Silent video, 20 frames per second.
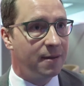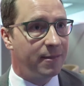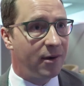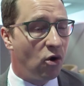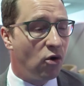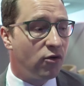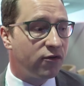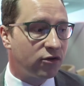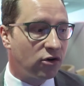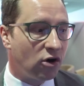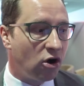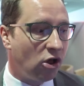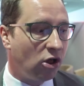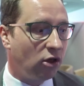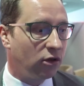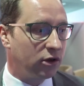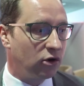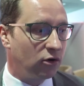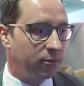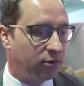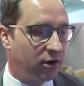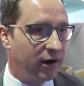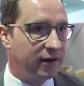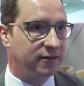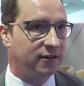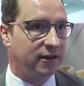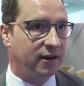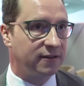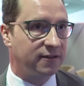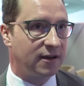But overall,
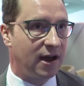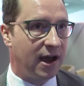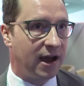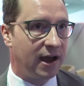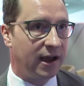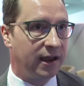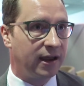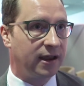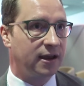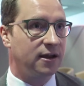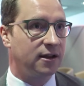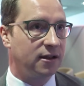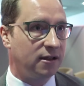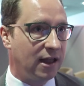pricing is high,